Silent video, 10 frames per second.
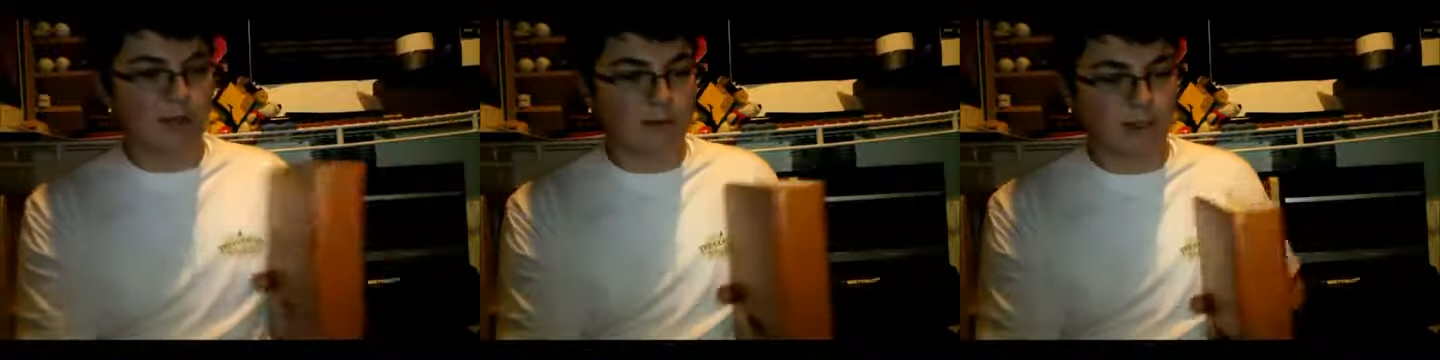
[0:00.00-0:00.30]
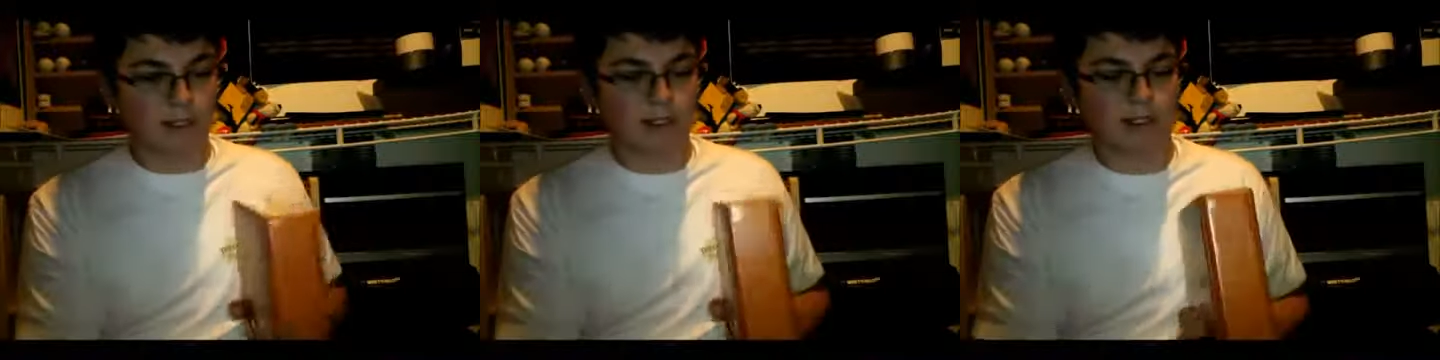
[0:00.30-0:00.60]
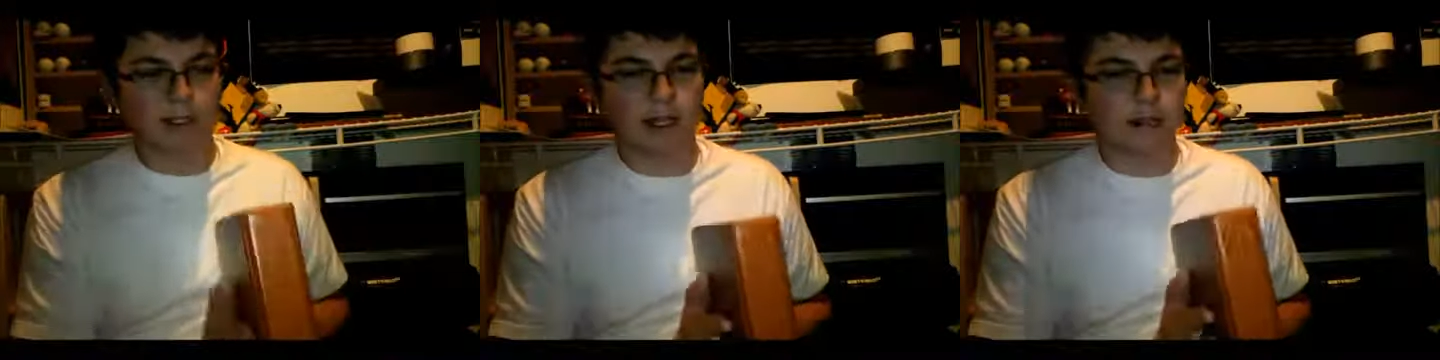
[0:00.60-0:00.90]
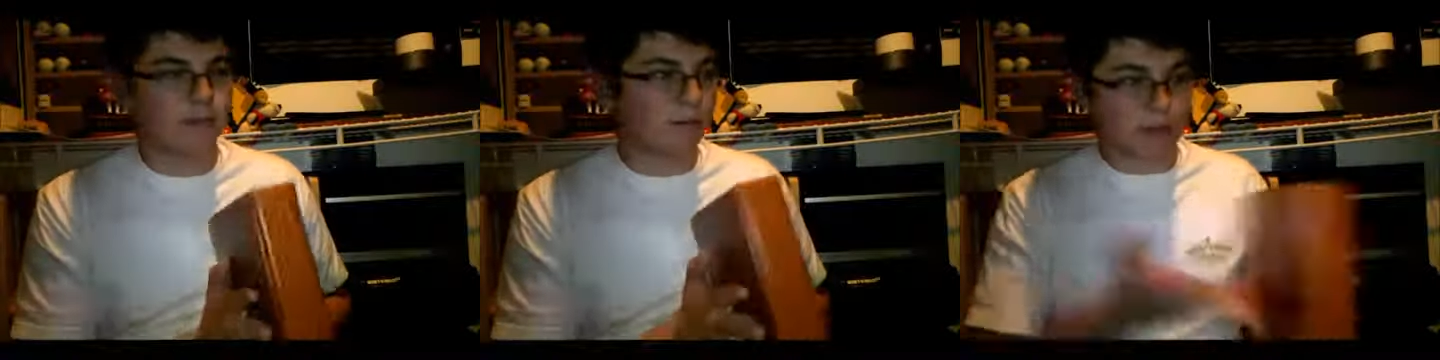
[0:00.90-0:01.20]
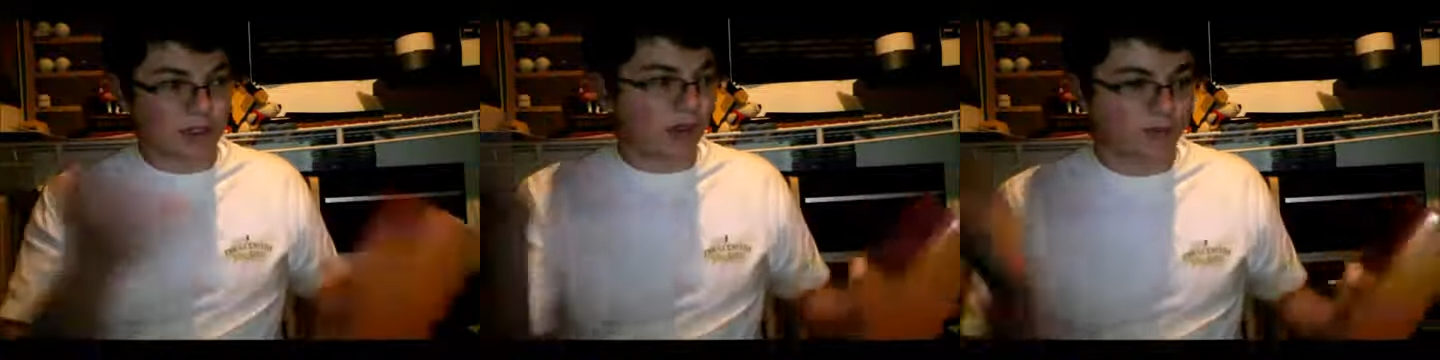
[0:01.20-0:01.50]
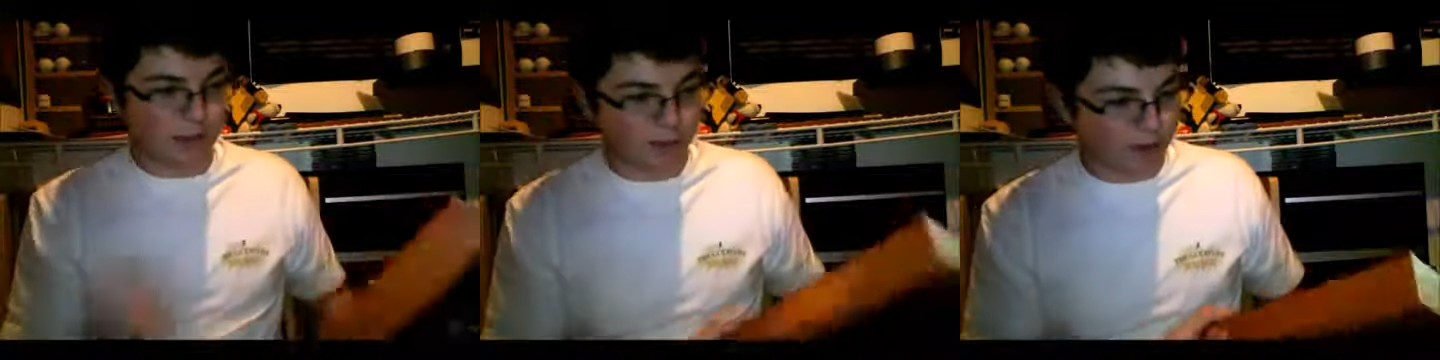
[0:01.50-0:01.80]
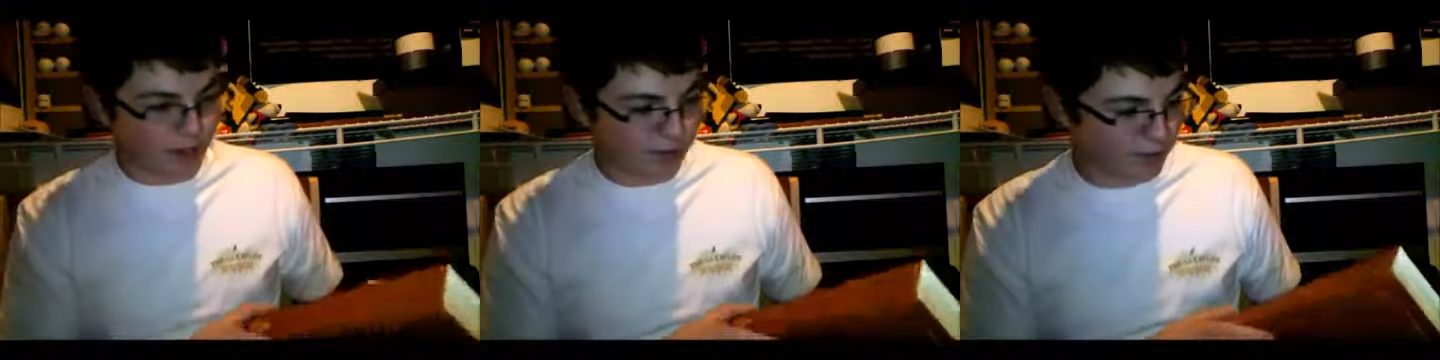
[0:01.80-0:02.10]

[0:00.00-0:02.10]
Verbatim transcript: So if I put this in, like, a bookshelf, people would